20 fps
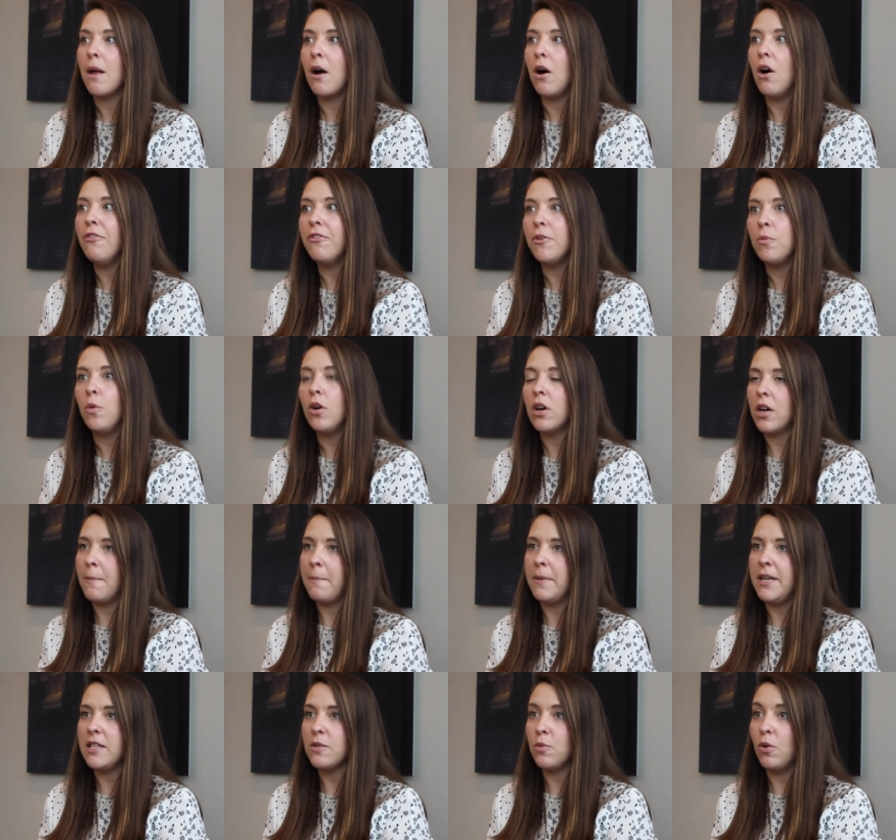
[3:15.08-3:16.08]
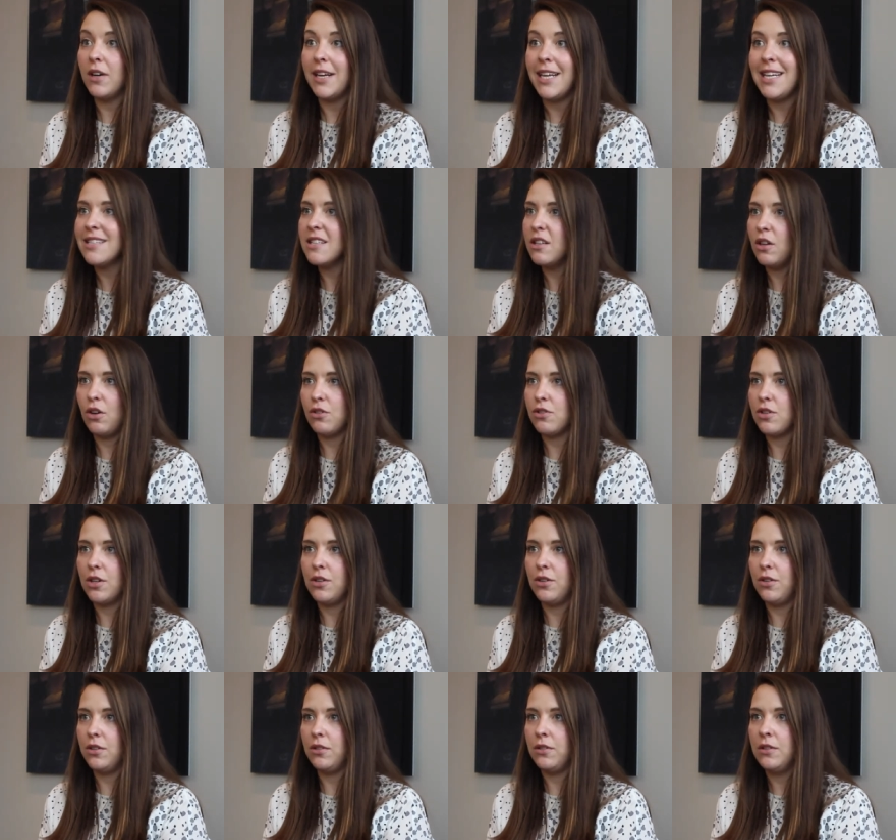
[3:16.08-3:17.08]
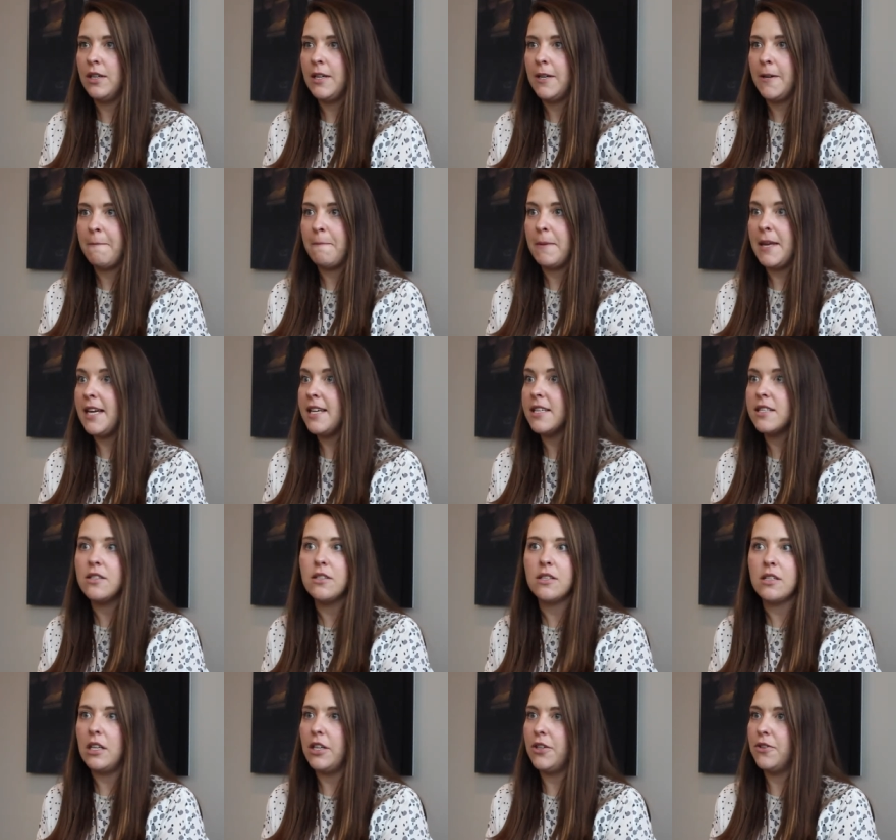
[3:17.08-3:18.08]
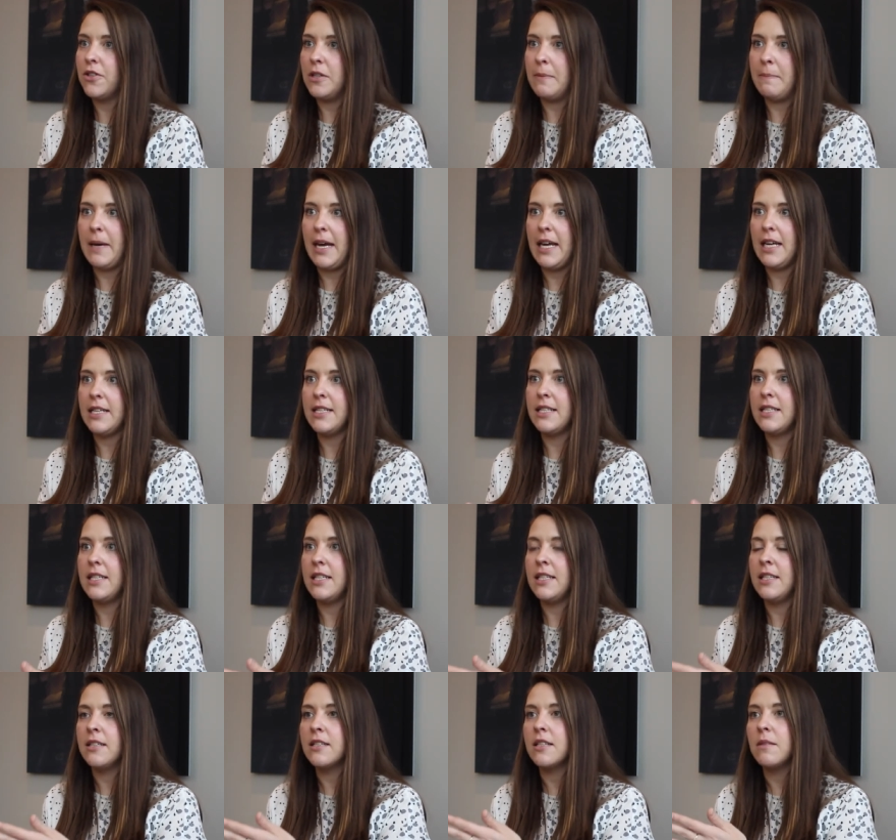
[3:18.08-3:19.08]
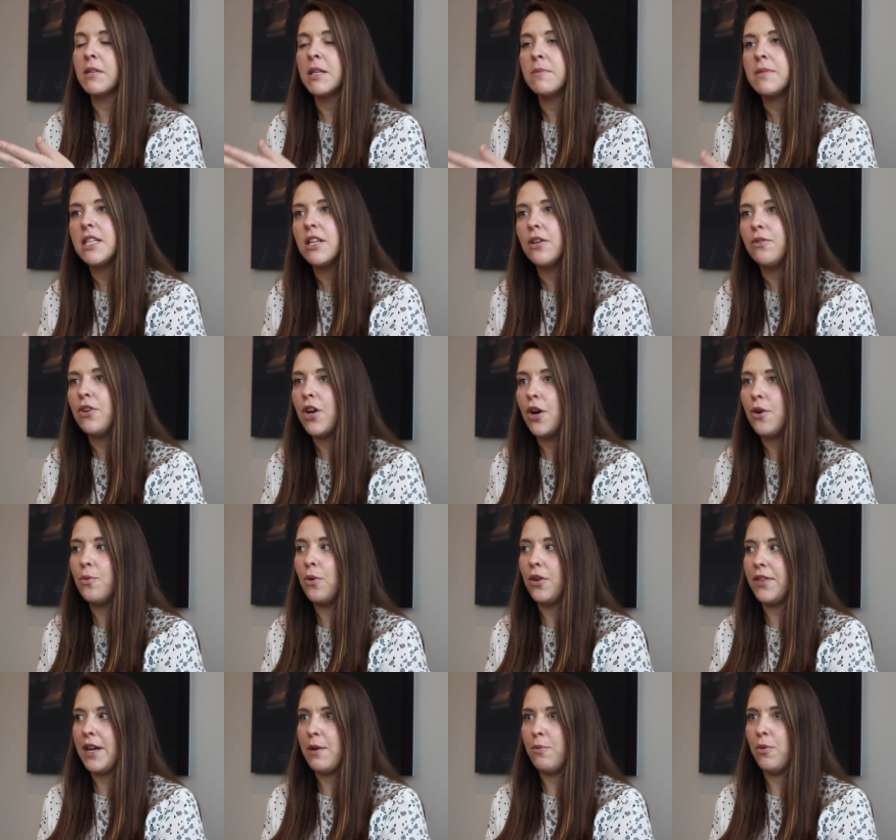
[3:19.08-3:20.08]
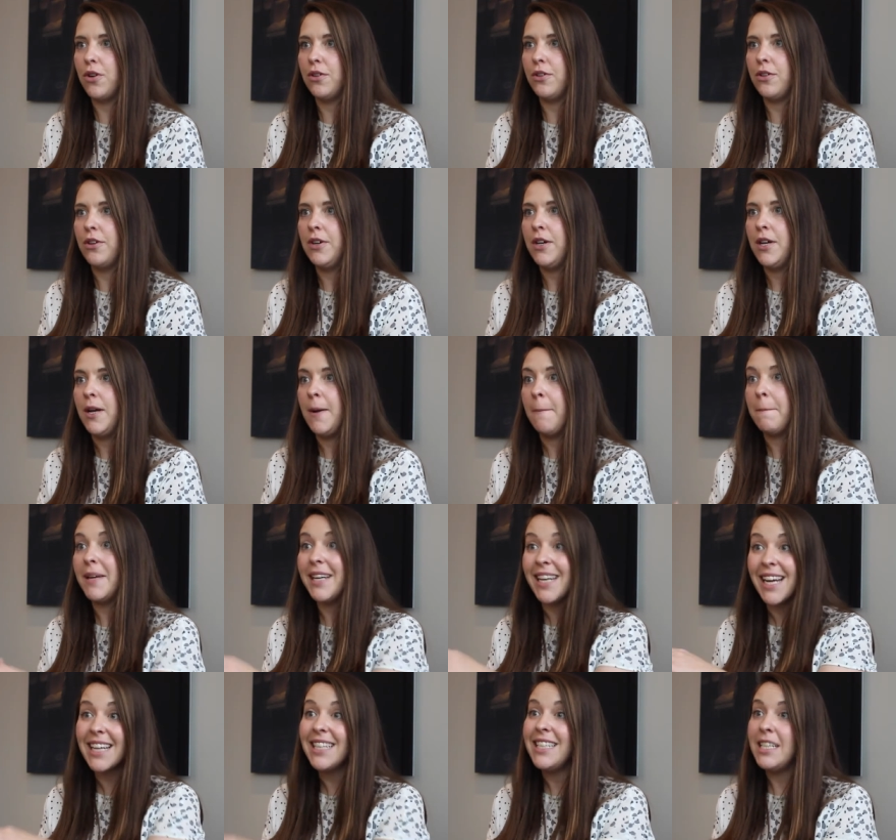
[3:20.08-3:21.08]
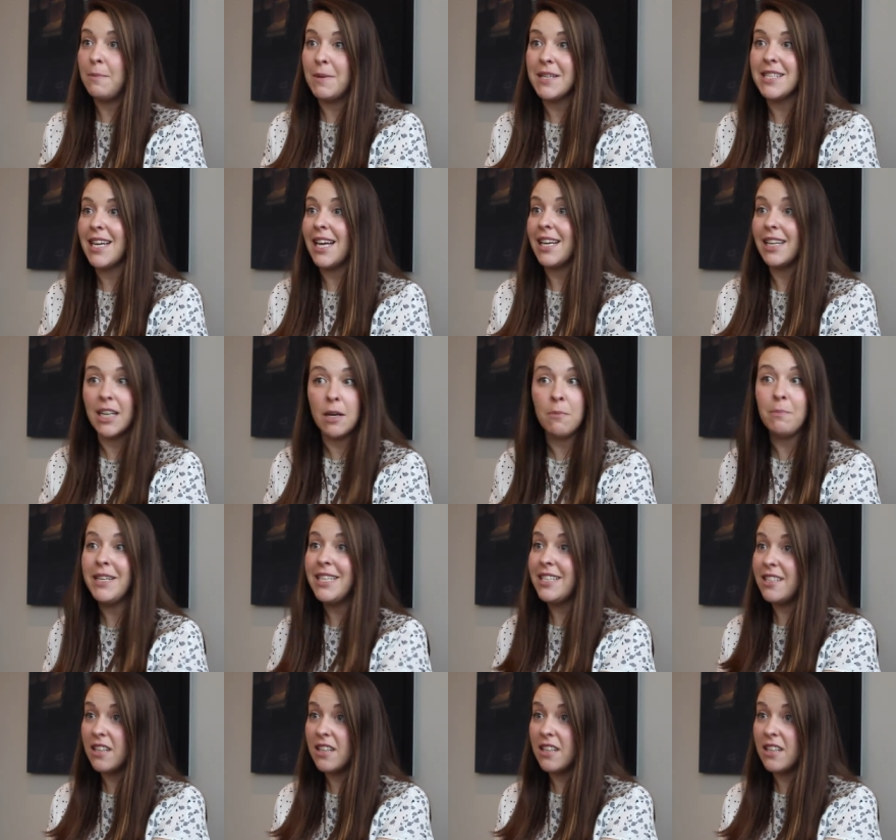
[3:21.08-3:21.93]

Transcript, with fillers: often what companies want isn't logical. It isn't solution-based. Sometimes they don't know what they want, but 90% can be